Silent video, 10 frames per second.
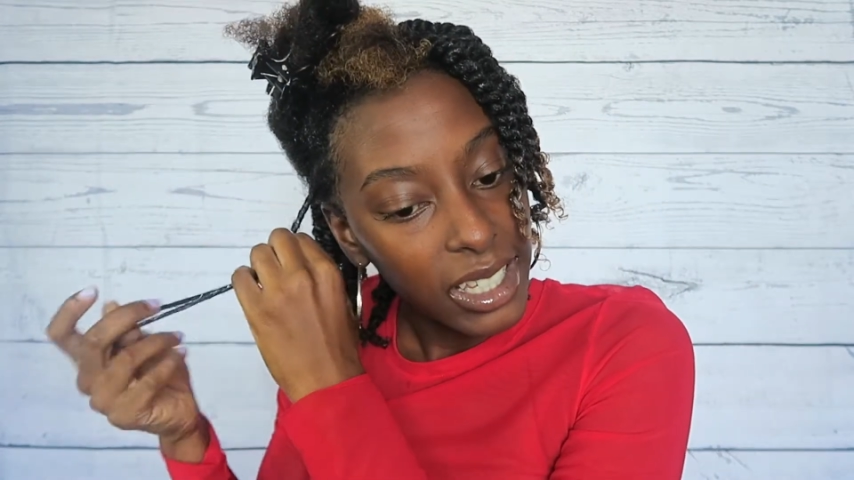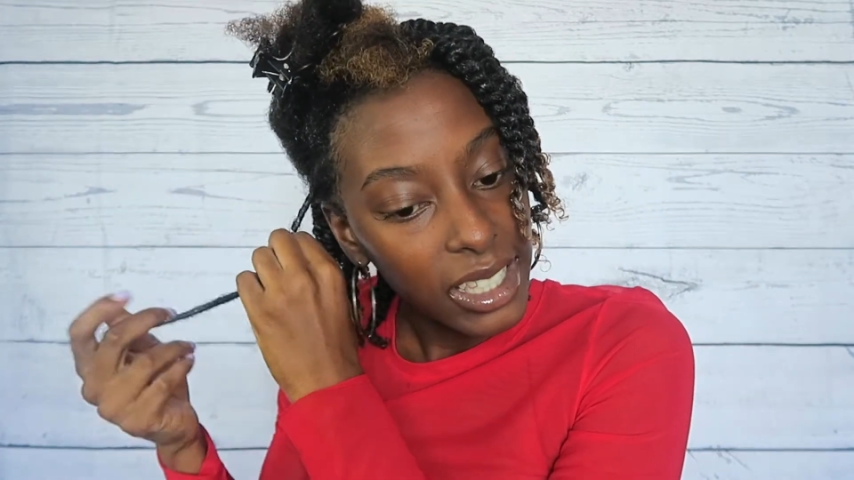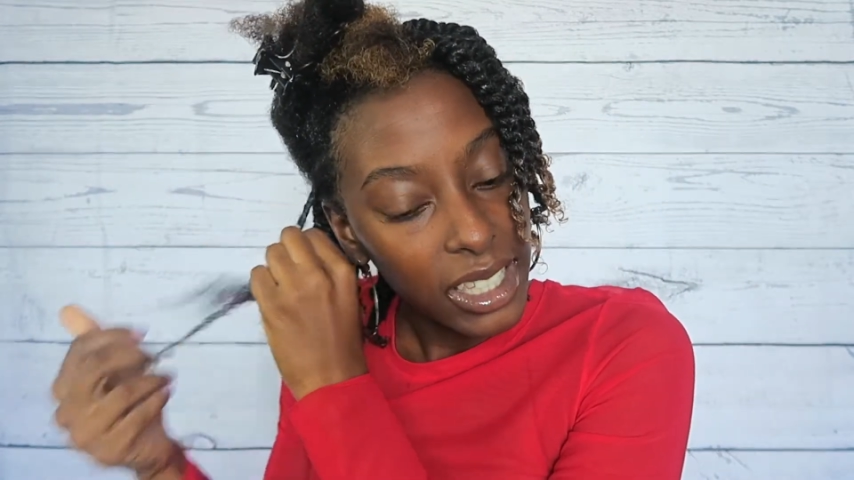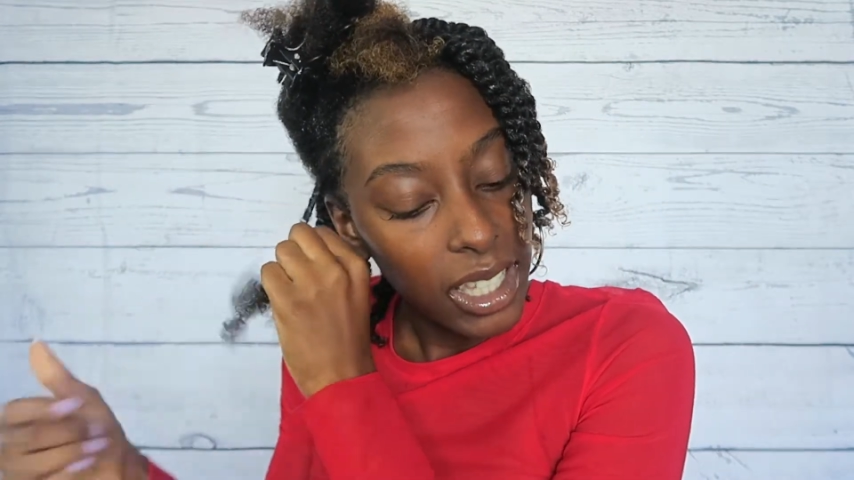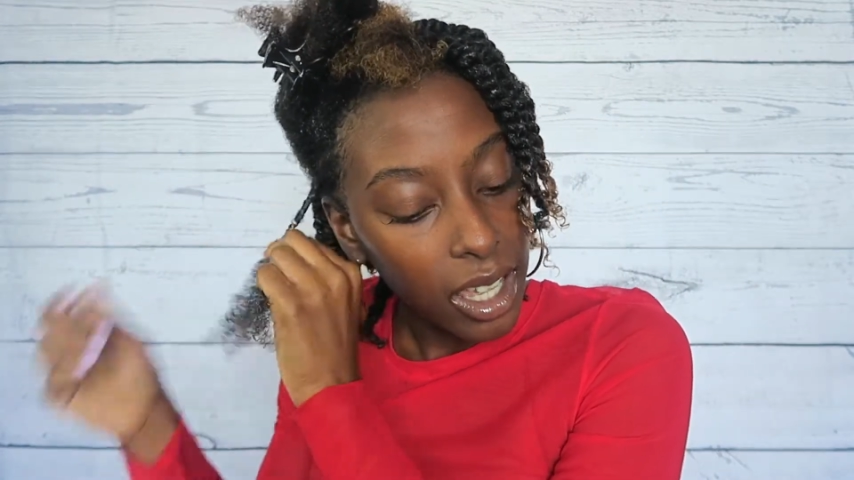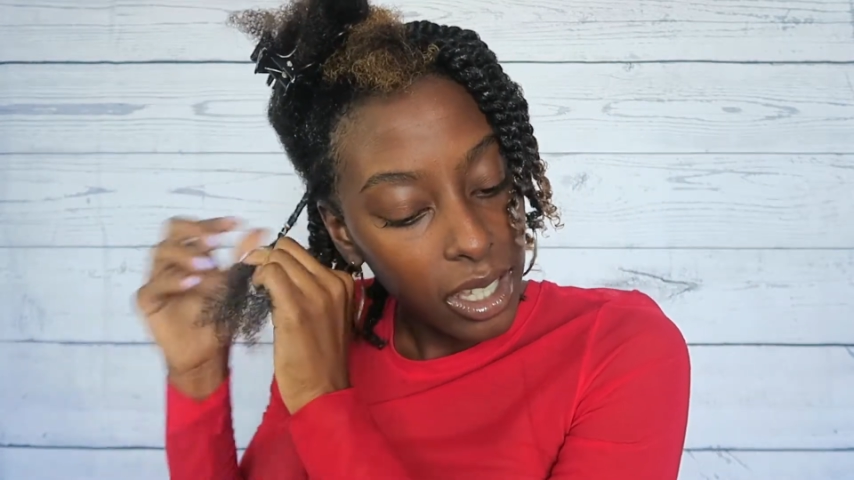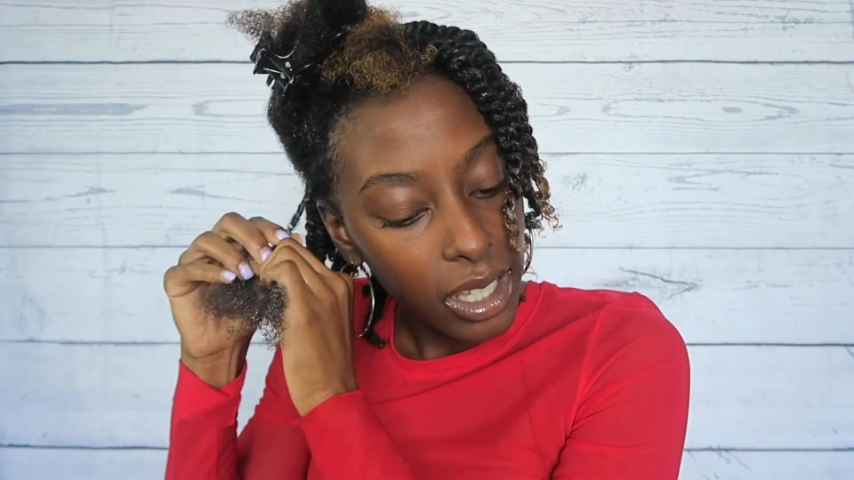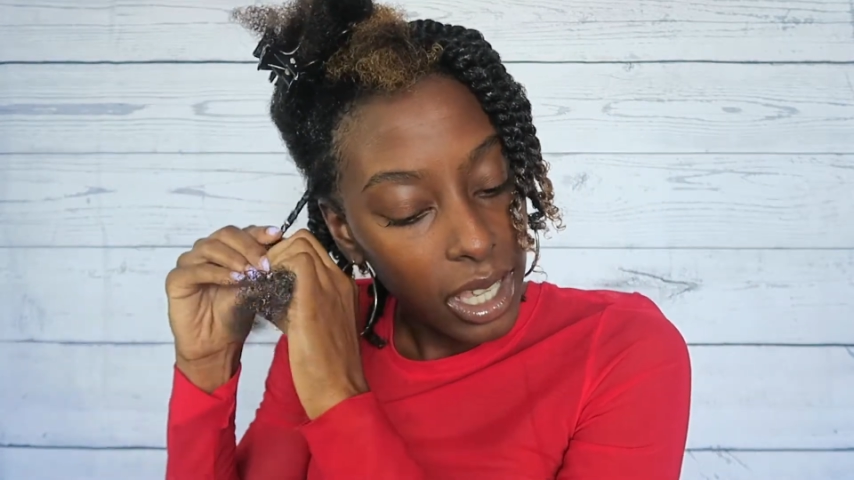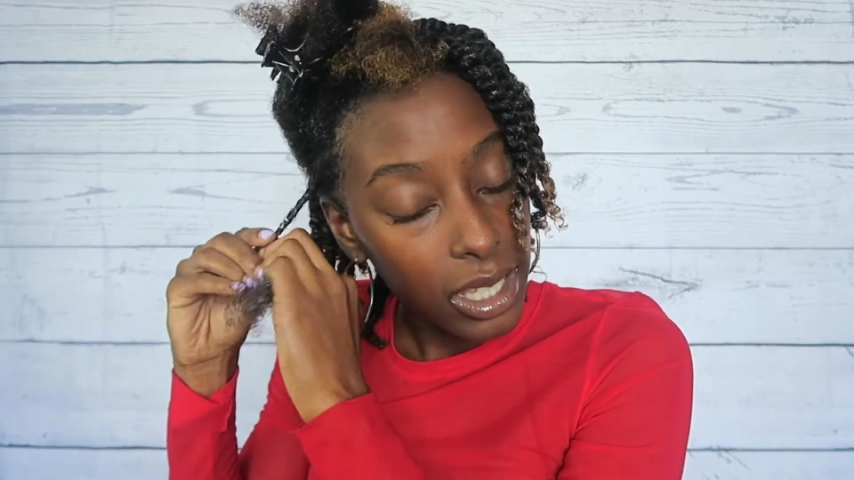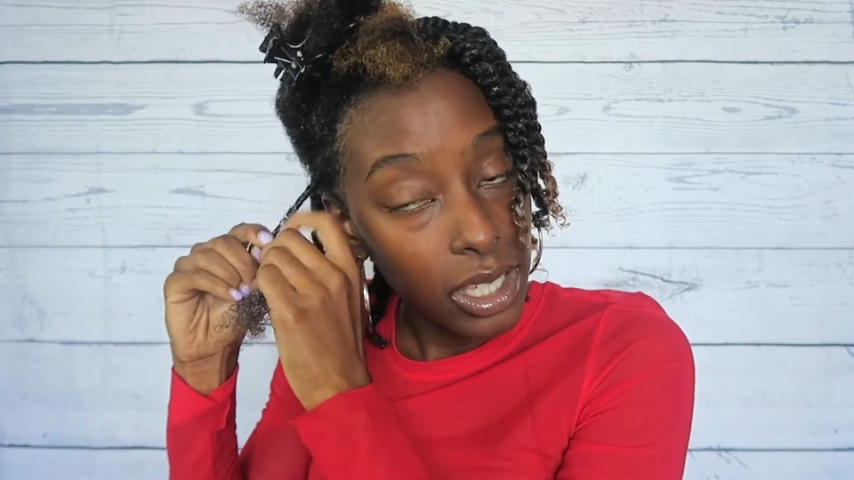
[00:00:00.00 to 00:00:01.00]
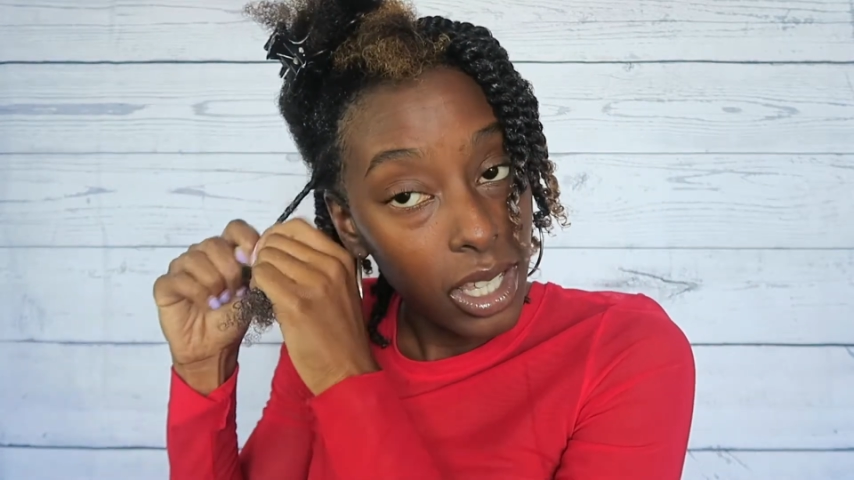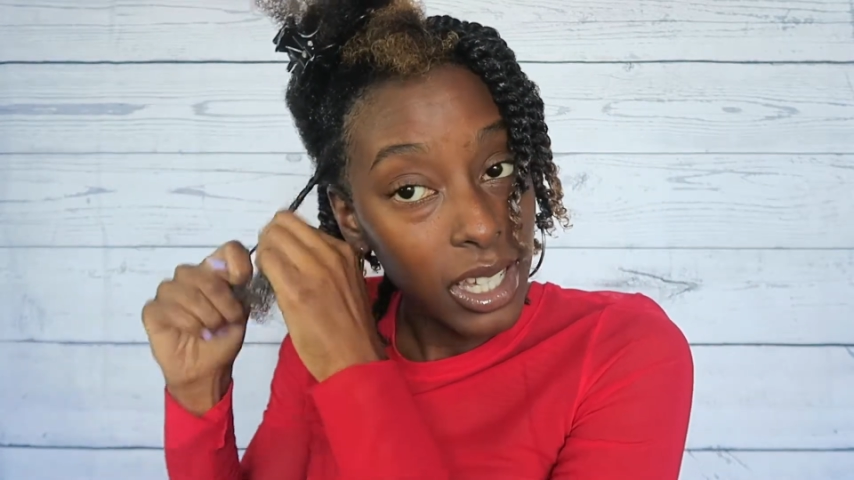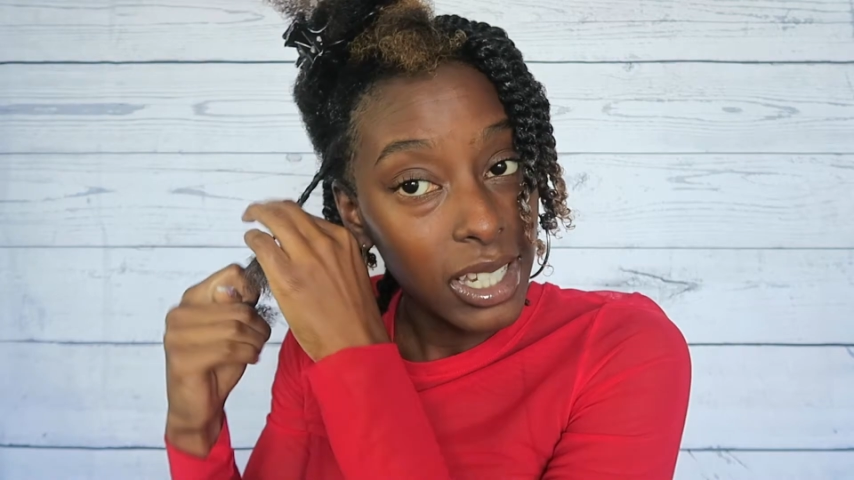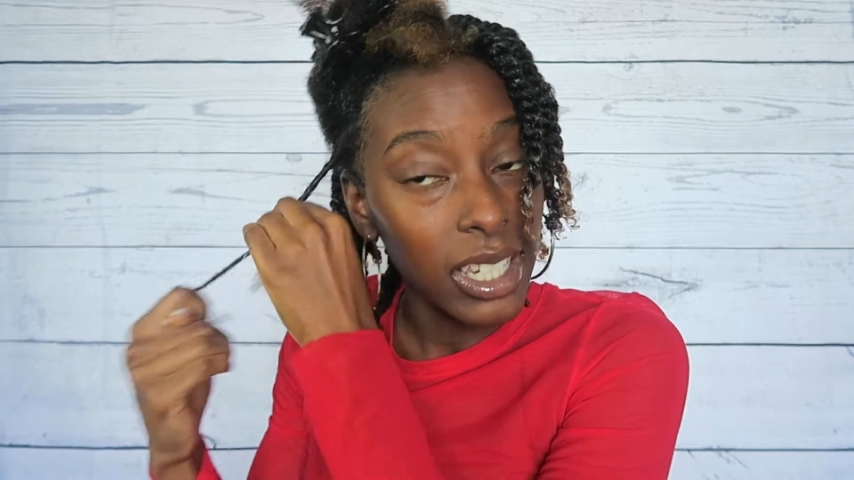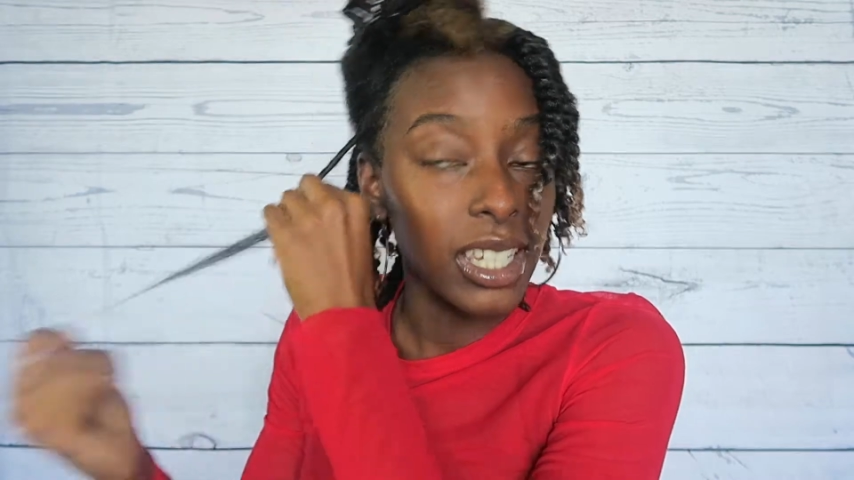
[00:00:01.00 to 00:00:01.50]
it's not as
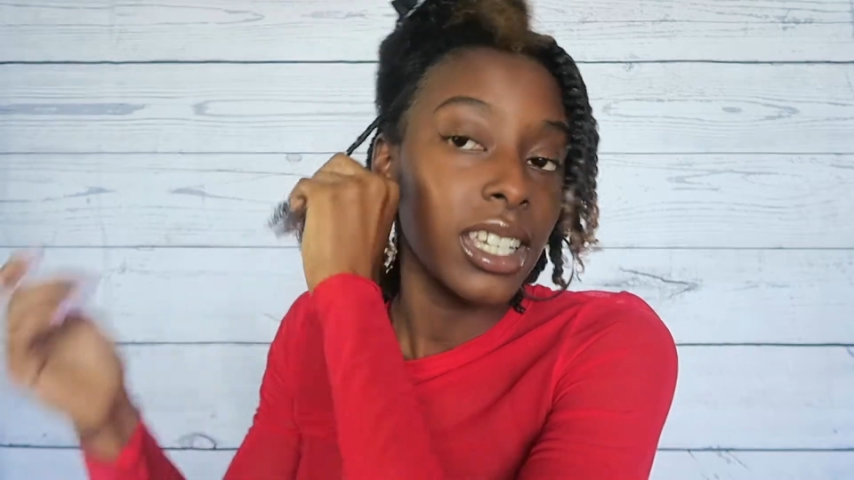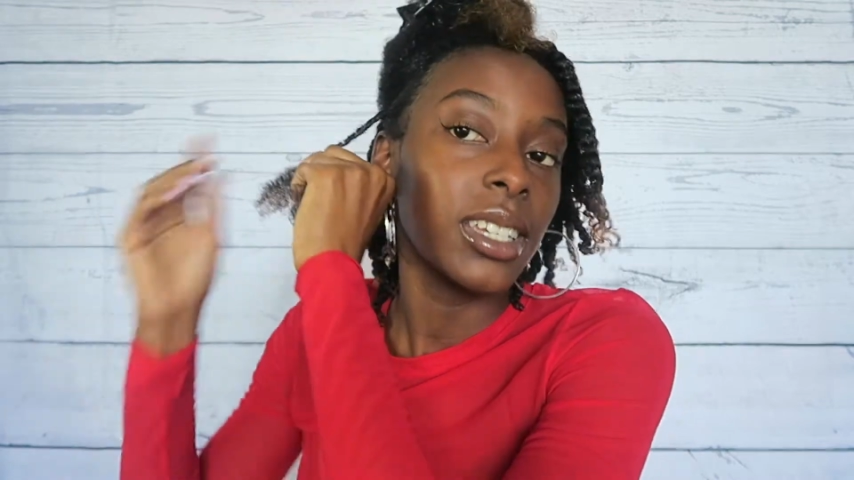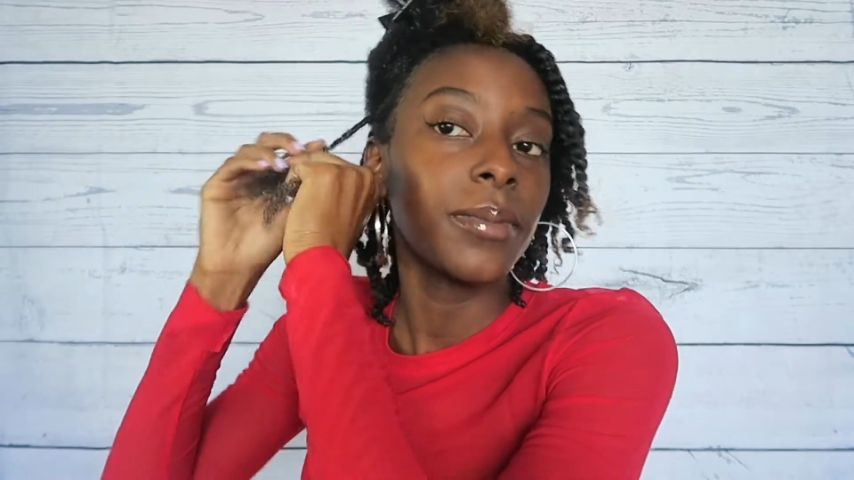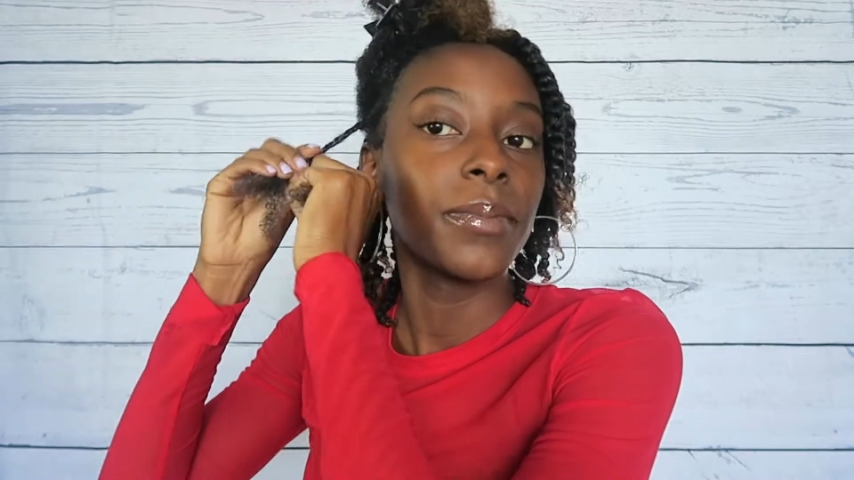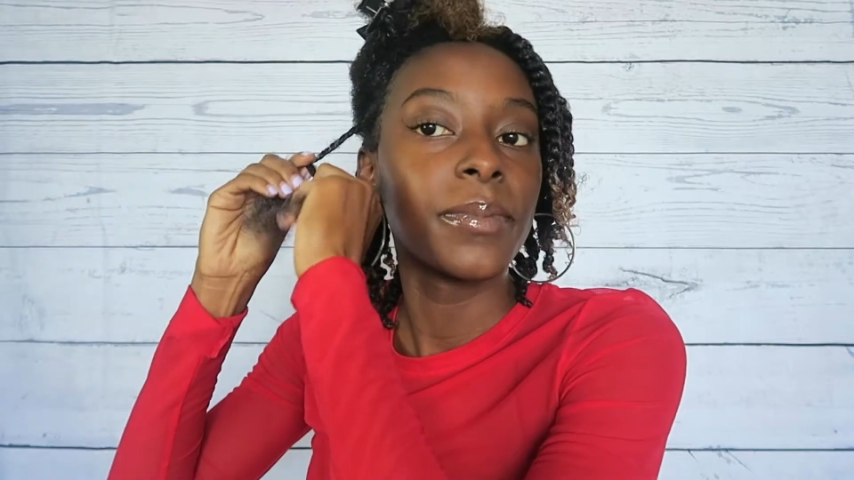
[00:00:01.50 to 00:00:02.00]
knotty,